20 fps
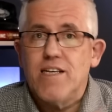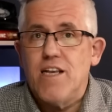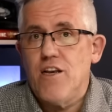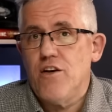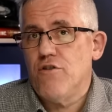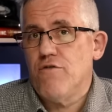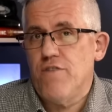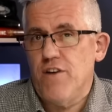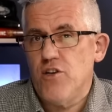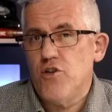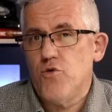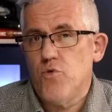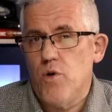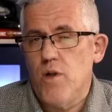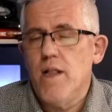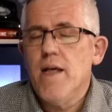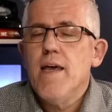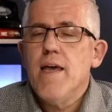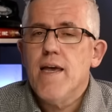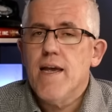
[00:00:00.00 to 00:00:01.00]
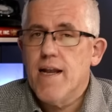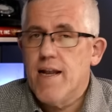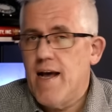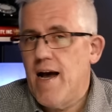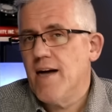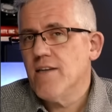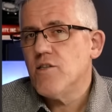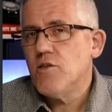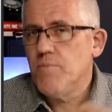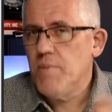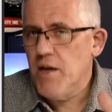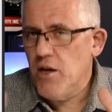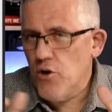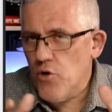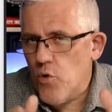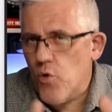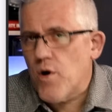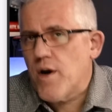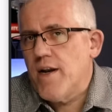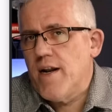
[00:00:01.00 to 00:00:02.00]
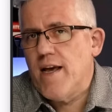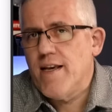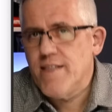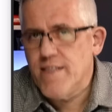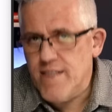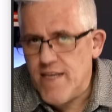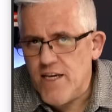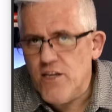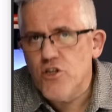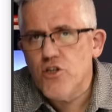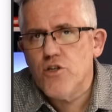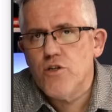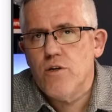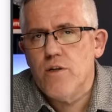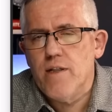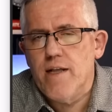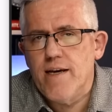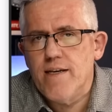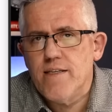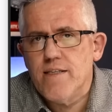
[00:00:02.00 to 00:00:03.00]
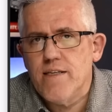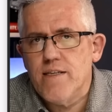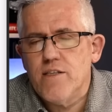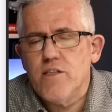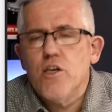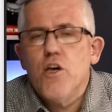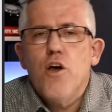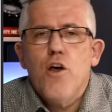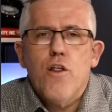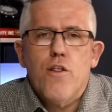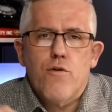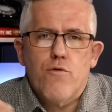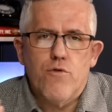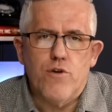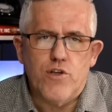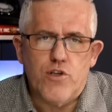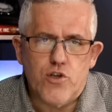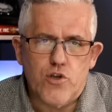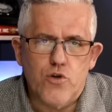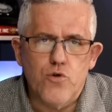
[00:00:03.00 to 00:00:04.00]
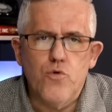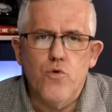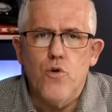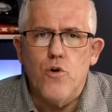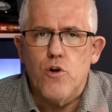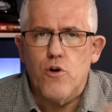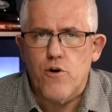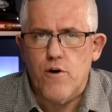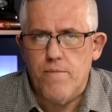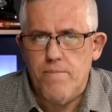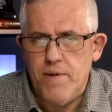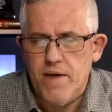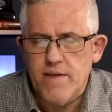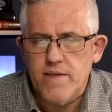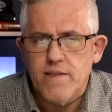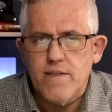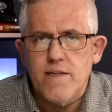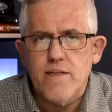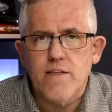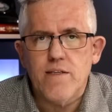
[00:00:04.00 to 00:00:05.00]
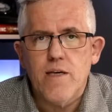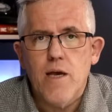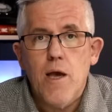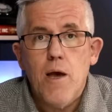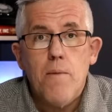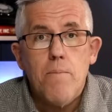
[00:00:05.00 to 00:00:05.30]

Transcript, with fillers: individual. It has to be an organizational license through a school or a business